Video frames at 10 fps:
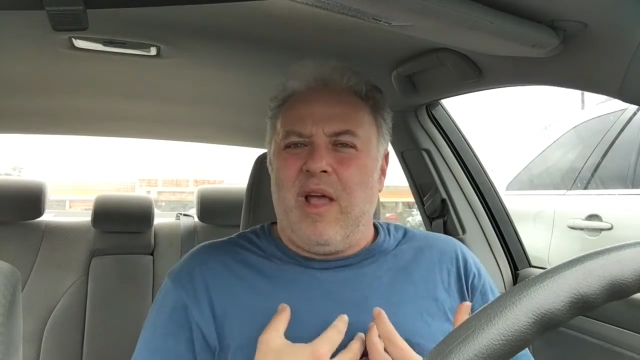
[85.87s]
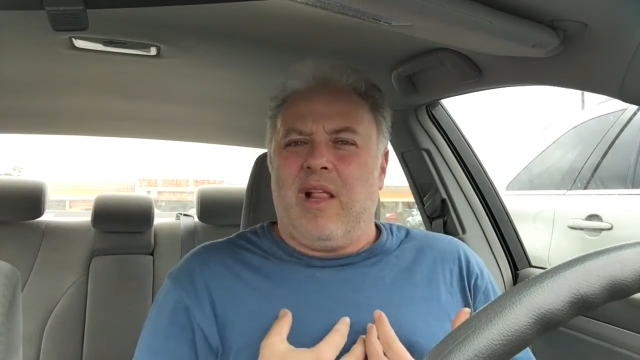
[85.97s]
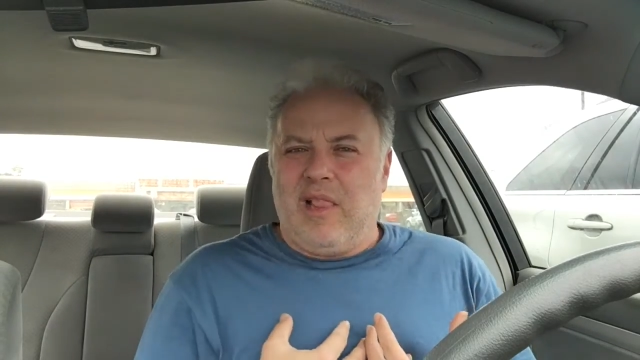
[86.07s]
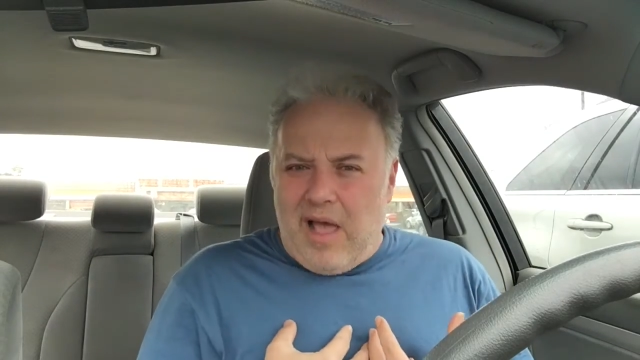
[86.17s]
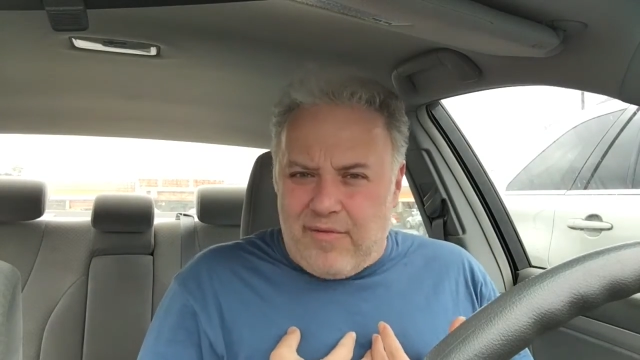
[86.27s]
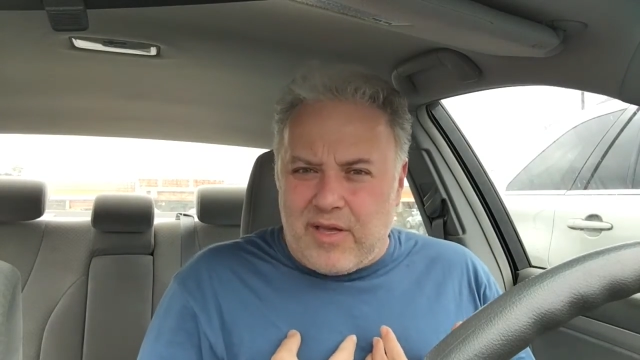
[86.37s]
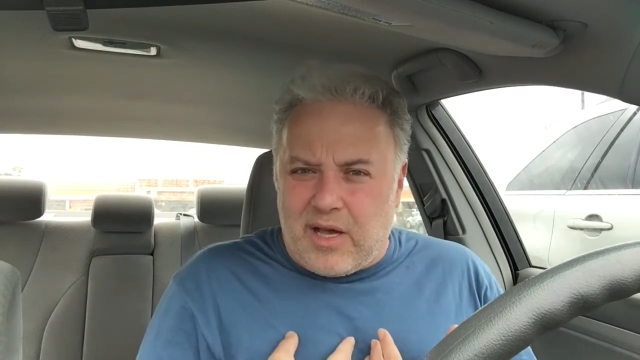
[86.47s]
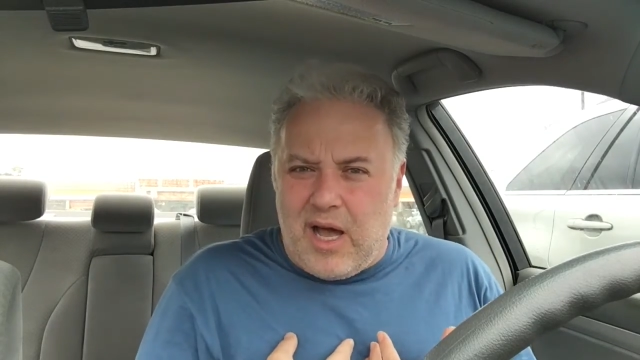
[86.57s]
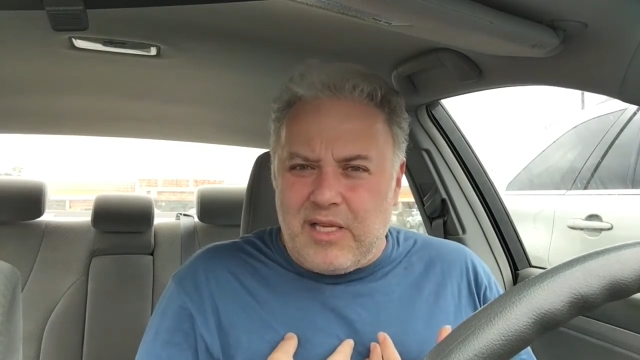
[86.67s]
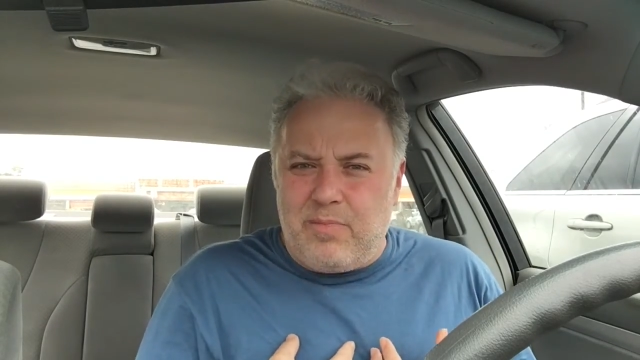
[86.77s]
loving
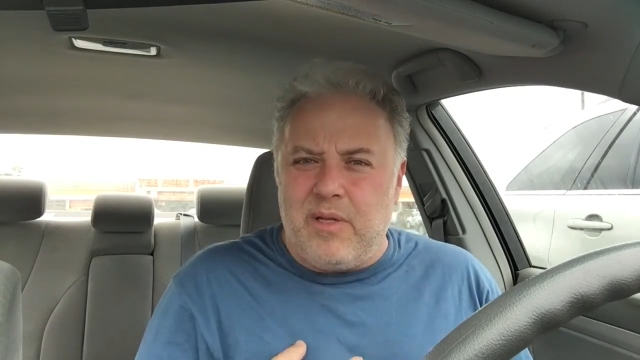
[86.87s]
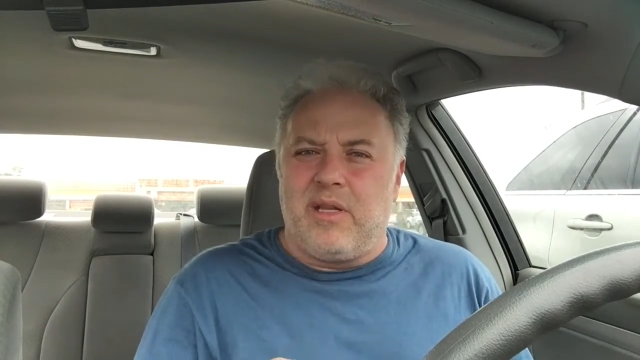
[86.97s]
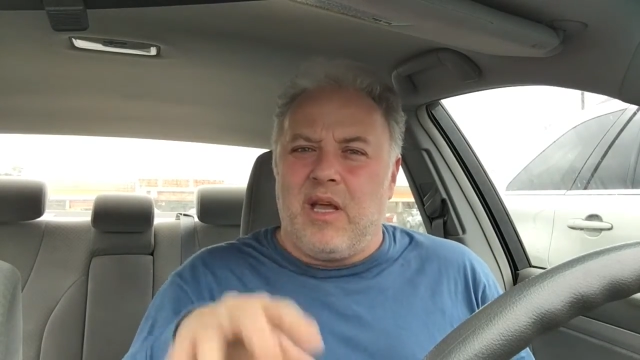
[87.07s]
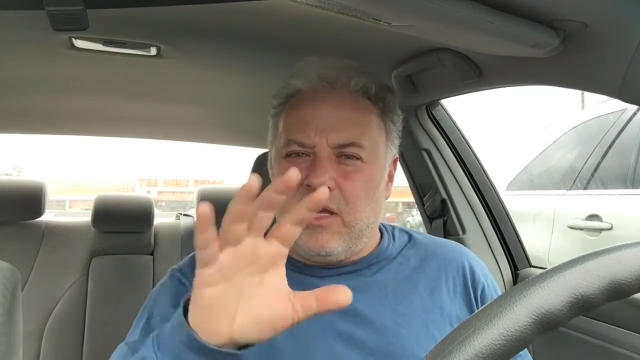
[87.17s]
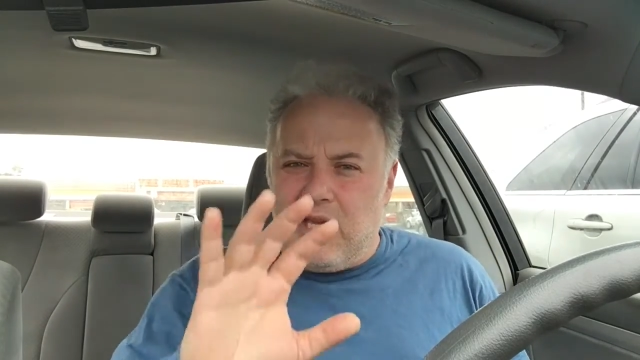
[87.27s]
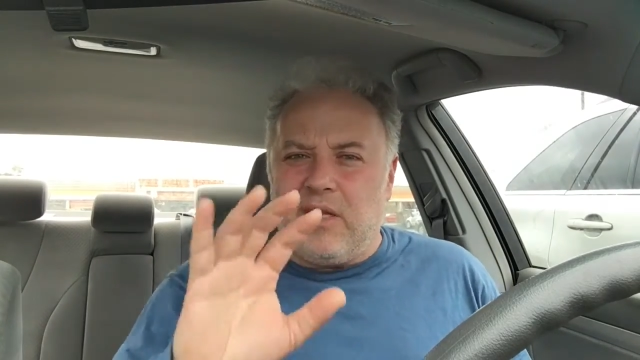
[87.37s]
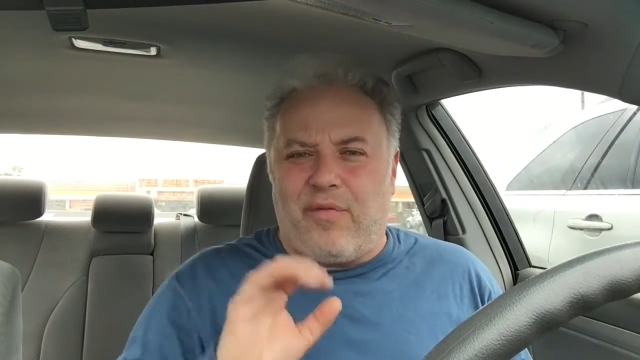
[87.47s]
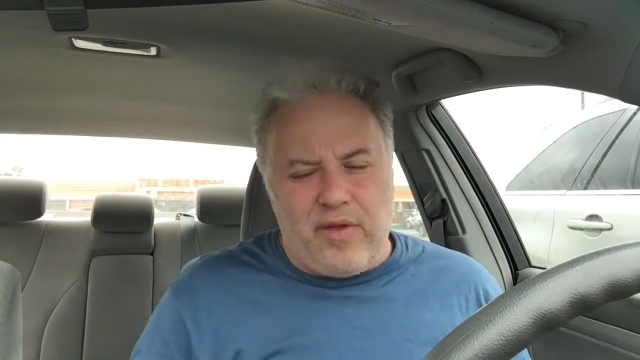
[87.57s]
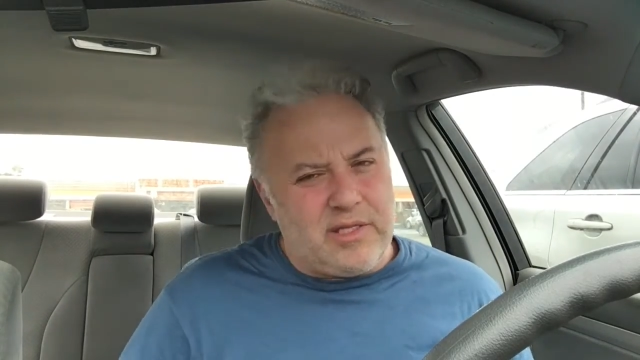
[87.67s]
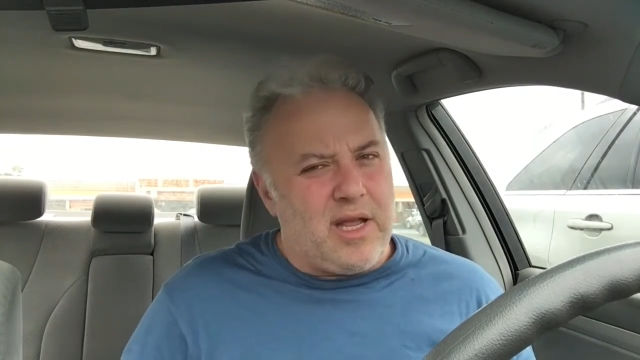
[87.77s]
husband, yet
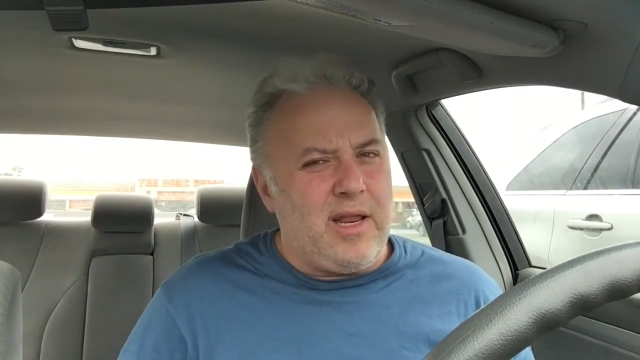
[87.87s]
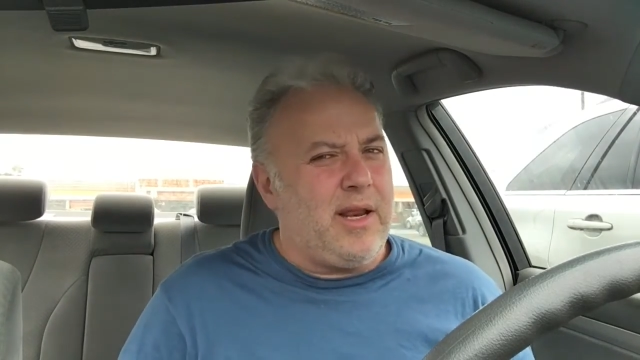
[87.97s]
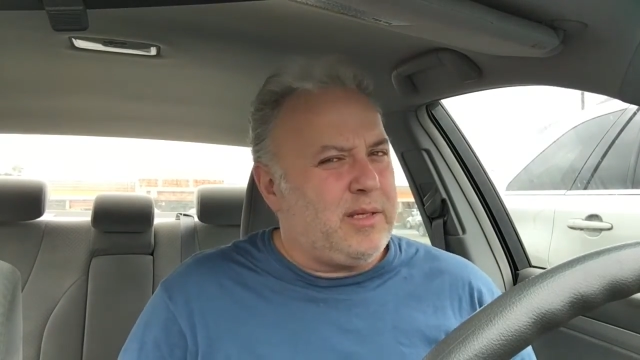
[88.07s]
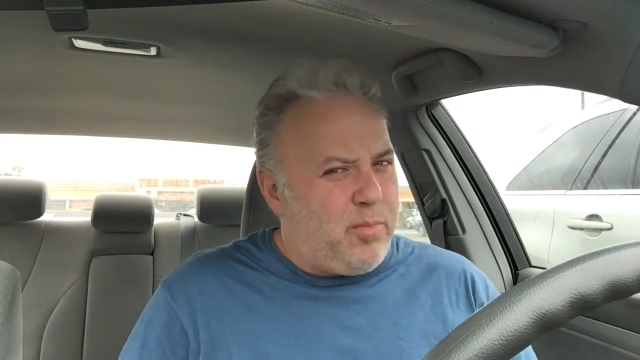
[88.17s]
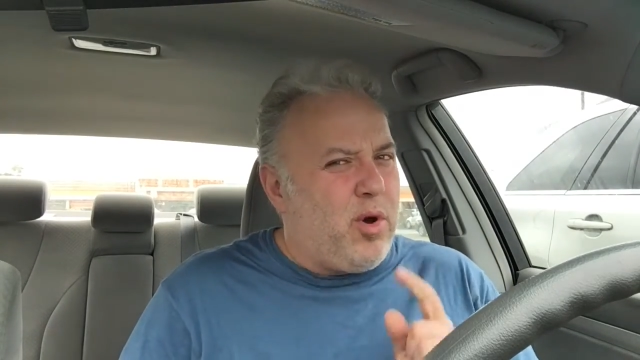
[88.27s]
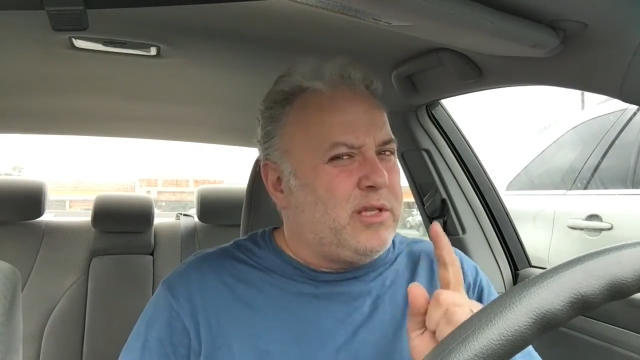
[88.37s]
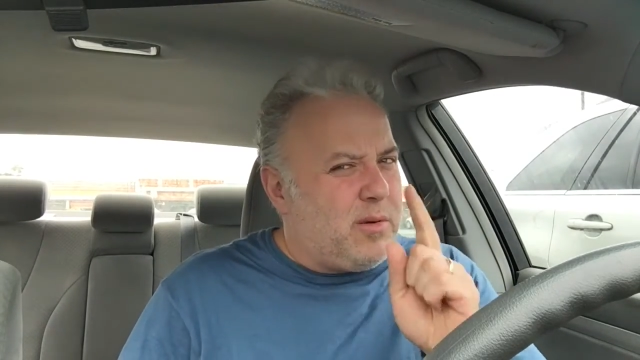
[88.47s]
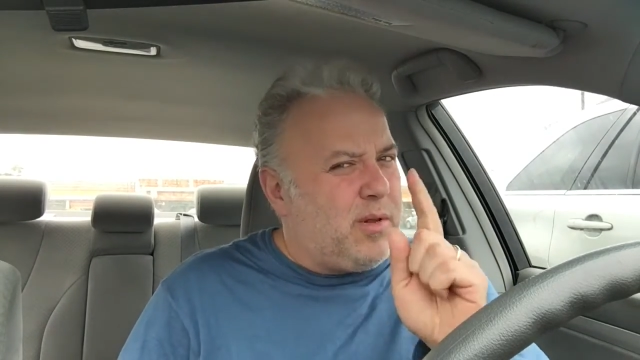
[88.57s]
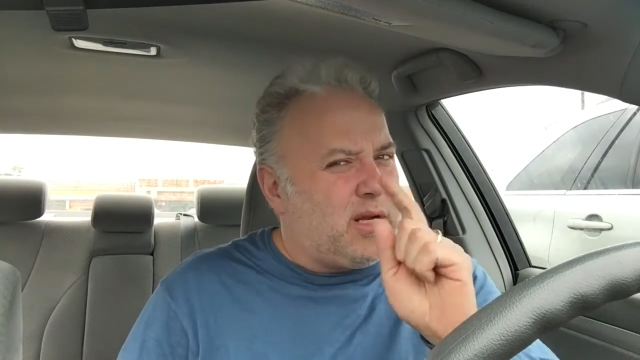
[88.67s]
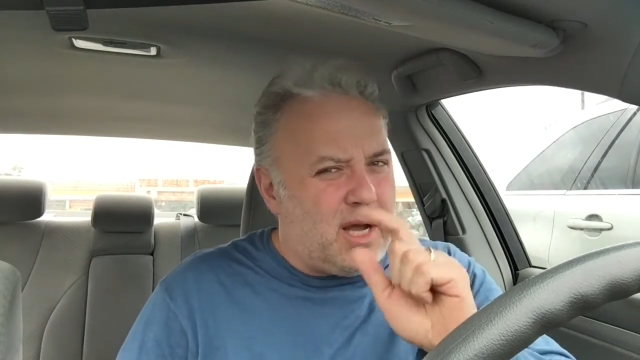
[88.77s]
fiscally
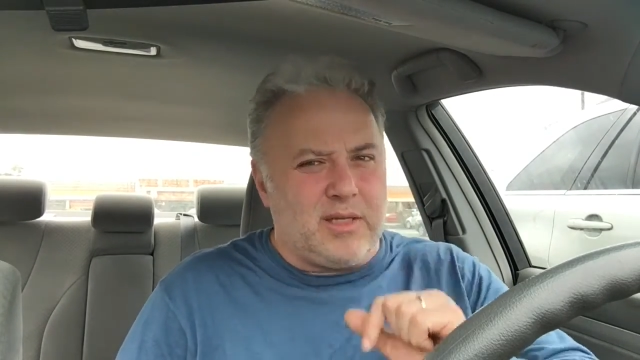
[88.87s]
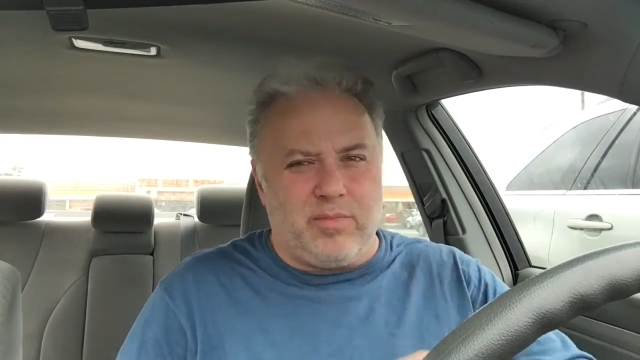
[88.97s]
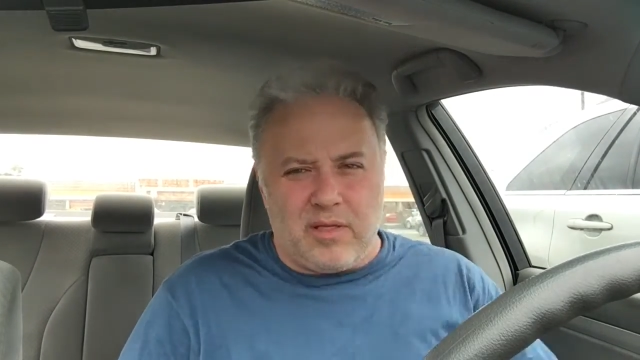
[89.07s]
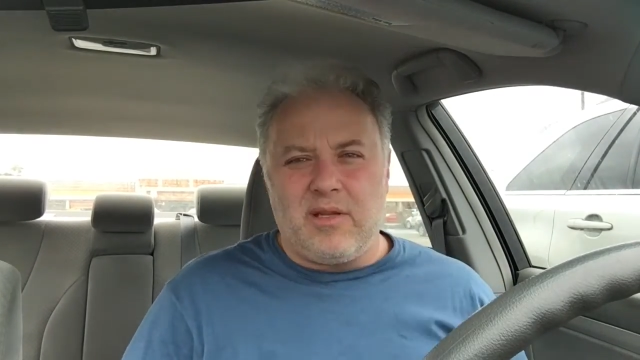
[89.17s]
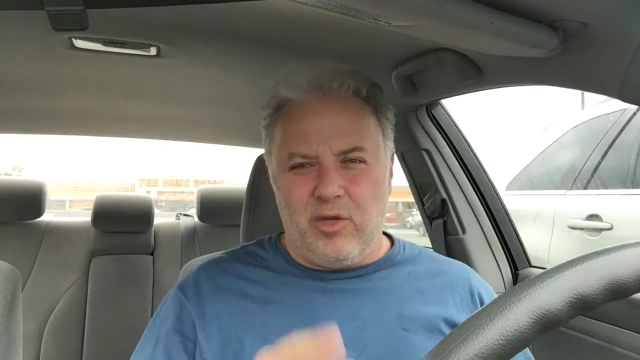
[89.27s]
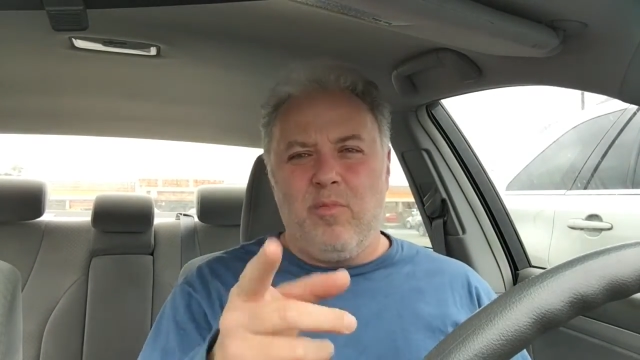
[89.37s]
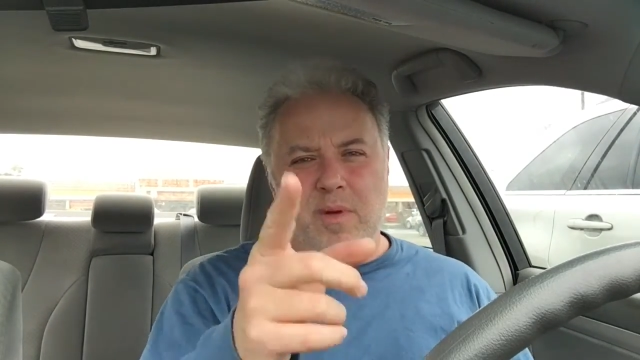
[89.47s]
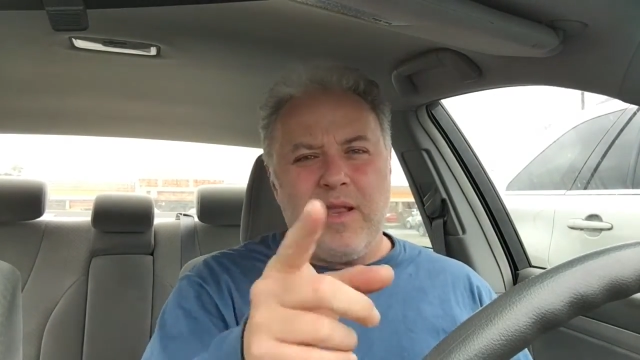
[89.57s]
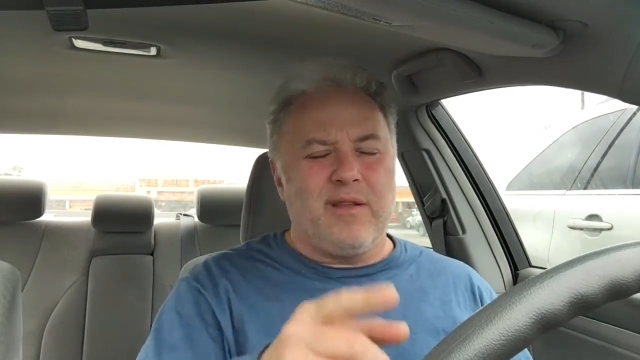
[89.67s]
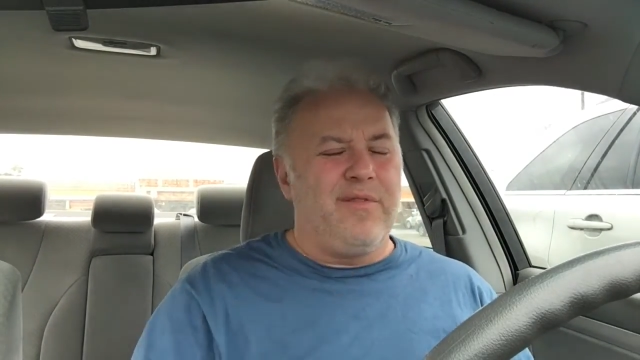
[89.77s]
responsible husband. You
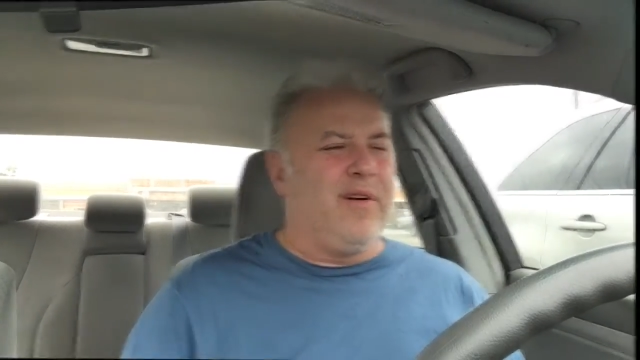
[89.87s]
married